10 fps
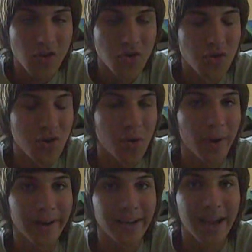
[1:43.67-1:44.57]
No
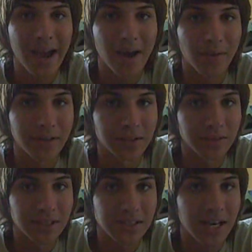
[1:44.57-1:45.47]
idea how I knew
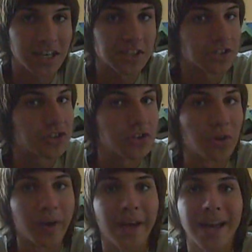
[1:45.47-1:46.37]
this. I just
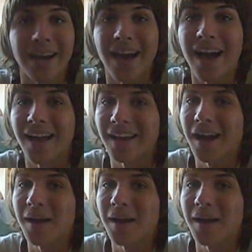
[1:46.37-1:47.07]
knew it, and I